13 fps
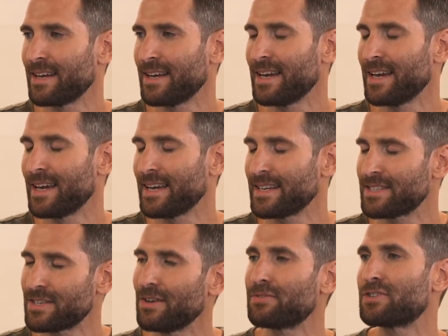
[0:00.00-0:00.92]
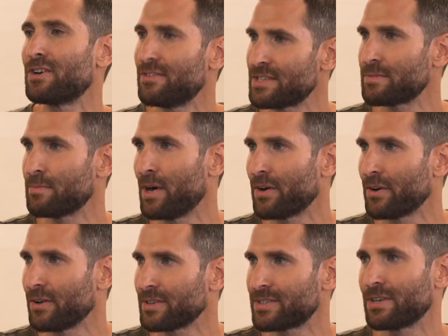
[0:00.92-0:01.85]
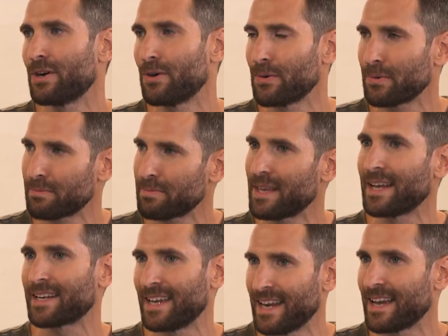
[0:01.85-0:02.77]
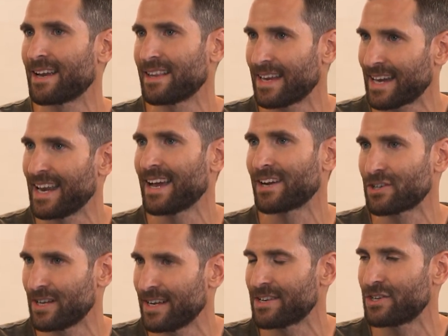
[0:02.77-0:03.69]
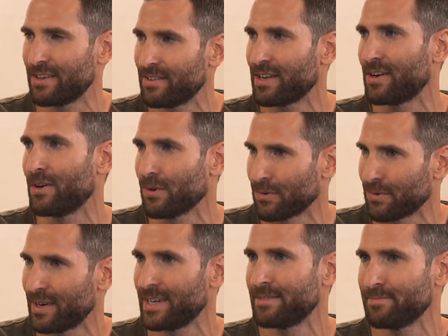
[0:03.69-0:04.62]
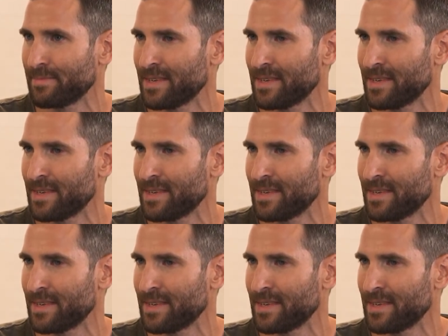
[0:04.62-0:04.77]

a self-service model, so that they can actually achieve the goal, right?